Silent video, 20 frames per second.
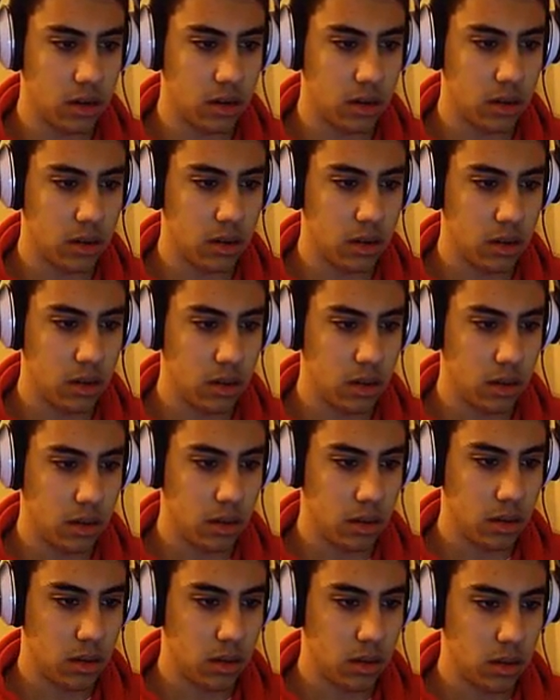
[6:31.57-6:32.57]

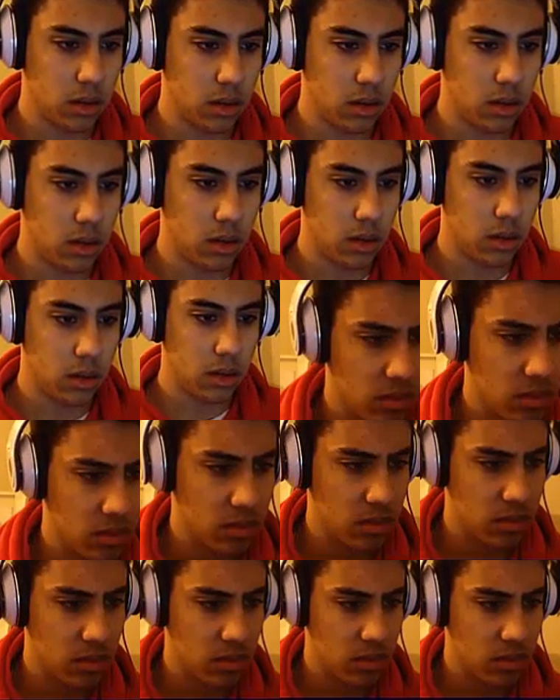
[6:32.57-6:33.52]
No one is speaking in this clip.